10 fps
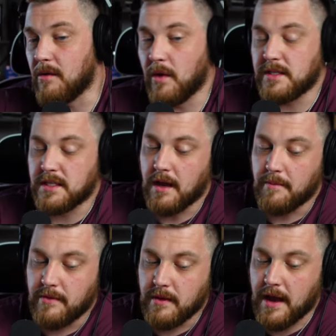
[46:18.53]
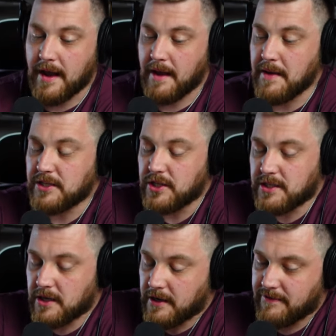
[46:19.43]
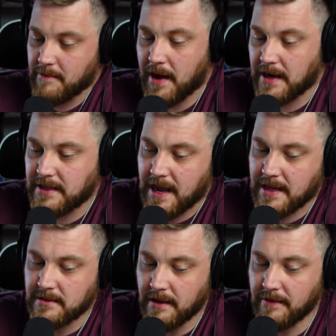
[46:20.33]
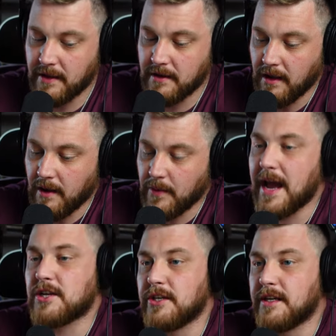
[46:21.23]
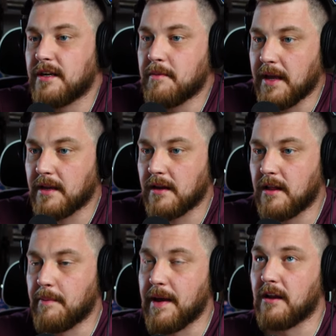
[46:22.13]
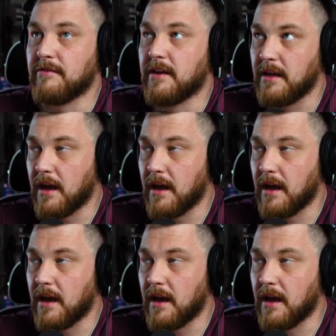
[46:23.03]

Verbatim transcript: What's, um, I, I mentioned this on a different podcast, and then uh, we actually ended up making a clip out of it.